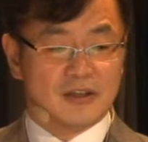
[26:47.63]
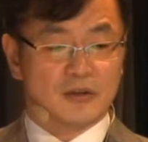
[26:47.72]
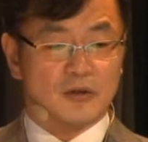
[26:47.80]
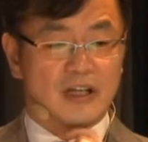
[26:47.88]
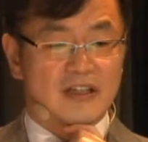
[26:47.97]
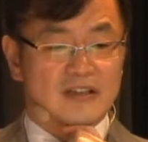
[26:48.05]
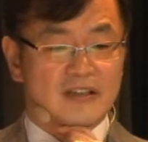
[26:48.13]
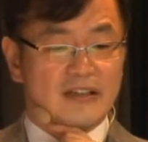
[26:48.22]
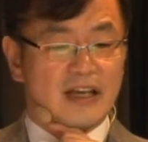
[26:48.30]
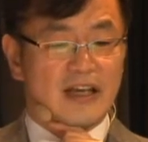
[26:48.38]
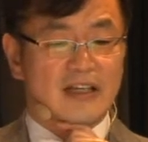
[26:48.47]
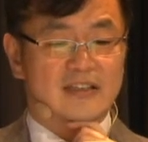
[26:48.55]
So they,
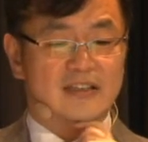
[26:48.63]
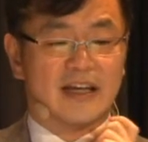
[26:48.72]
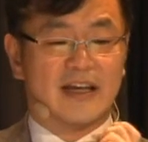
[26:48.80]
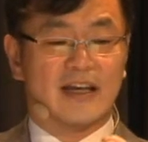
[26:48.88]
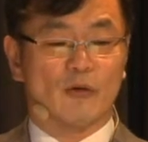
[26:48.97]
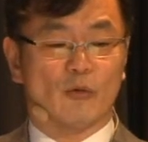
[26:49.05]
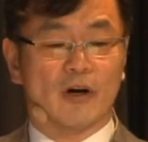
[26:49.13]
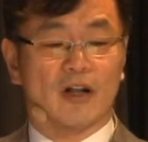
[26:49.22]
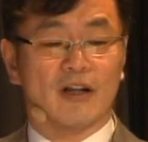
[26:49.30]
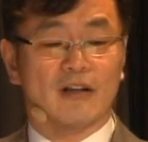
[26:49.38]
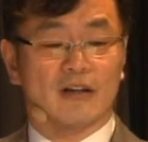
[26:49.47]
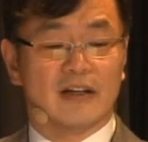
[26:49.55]
they say,
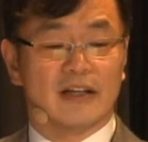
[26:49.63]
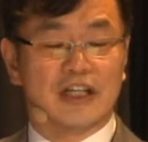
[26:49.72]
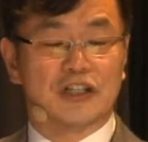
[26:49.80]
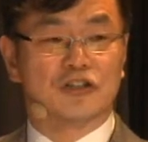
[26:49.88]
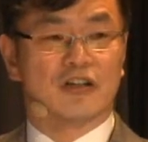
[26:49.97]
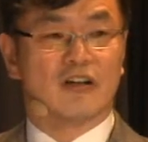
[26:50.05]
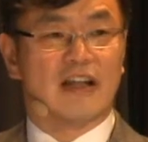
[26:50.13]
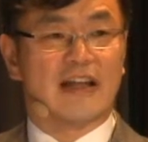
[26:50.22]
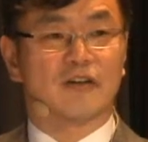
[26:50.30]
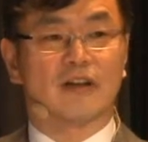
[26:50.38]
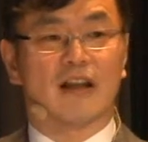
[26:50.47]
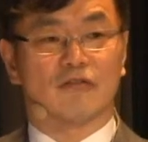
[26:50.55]
well, each
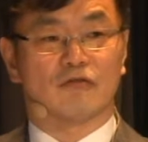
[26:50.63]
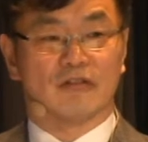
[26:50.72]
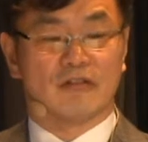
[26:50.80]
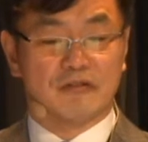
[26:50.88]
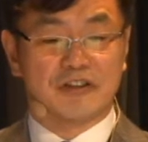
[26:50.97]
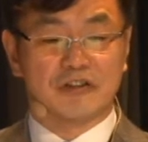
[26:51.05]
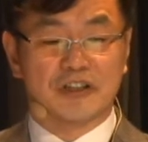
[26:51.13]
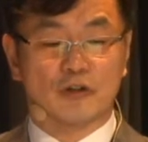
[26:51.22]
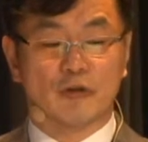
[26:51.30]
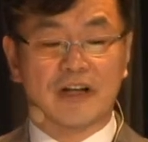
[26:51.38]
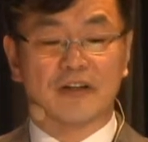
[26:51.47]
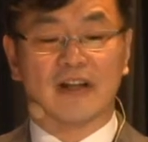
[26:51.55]
radio,
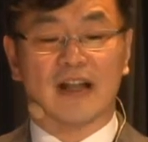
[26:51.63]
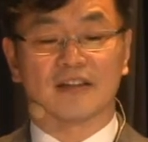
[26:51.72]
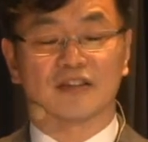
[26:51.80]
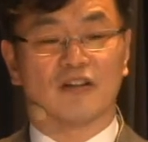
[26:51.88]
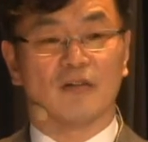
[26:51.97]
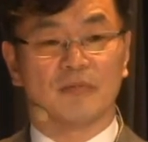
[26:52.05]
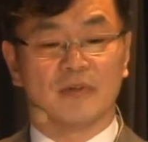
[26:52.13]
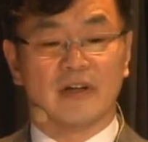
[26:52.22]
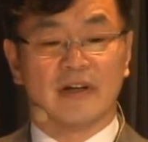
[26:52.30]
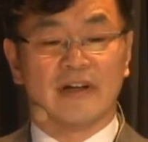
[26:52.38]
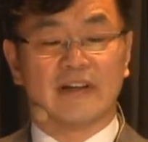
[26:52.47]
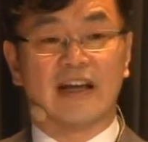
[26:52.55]
each radio telescope,
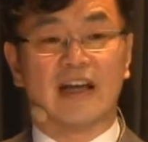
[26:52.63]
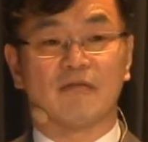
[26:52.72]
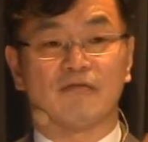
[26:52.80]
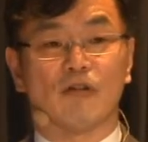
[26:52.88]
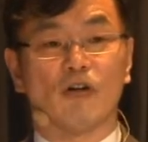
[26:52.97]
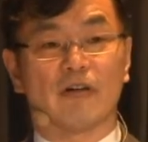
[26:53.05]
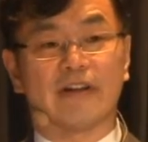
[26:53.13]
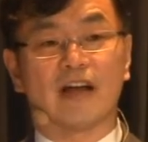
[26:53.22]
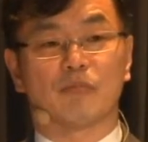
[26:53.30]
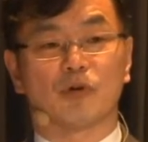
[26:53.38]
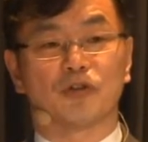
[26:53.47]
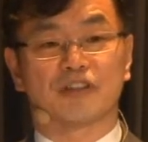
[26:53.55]
they, have four,
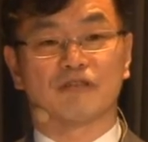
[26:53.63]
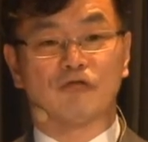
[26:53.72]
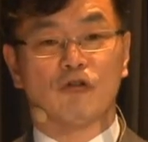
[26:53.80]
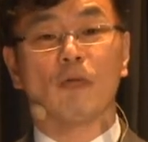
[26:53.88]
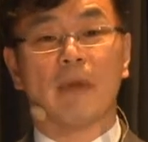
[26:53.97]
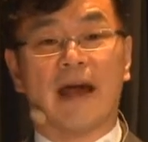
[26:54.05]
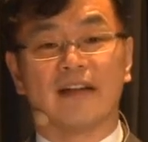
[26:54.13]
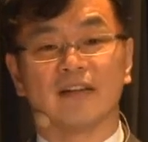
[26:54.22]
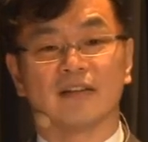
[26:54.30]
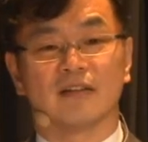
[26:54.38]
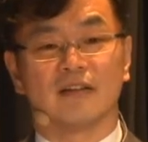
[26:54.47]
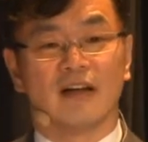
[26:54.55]
they are producing four
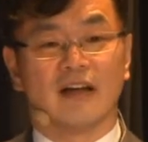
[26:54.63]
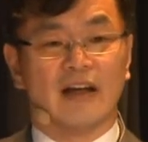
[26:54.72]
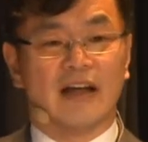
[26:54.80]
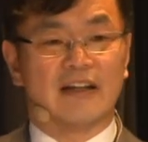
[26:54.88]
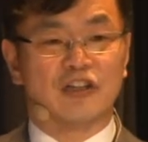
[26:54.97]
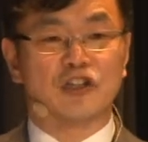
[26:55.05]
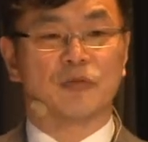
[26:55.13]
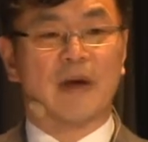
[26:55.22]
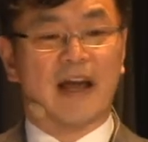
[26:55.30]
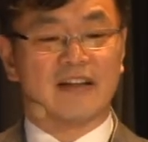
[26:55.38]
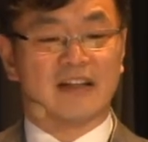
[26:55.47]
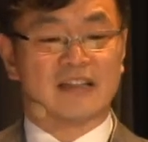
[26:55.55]
band, and each
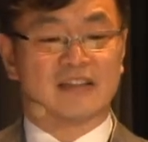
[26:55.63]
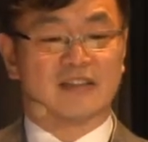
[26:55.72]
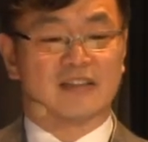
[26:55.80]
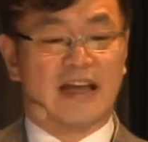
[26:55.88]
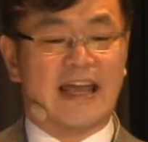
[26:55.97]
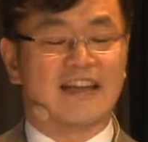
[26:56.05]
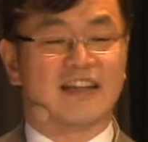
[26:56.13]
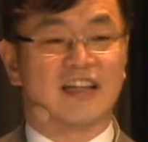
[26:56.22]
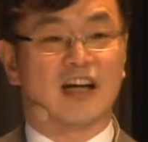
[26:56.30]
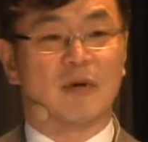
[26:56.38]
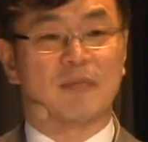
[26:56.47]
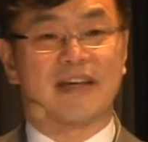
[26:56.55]
band is 8
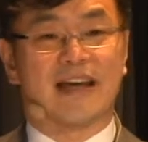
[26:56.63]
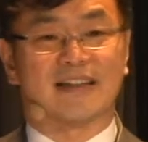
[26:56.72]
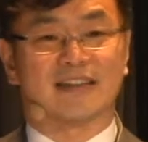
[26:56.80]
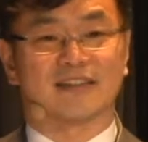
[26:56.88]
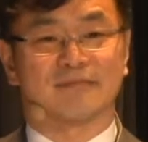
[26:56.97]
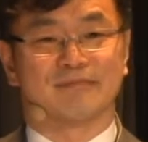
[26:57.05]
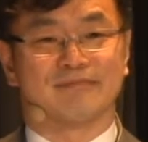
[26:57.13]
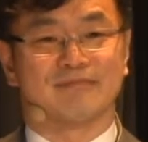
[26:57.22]
gigabps.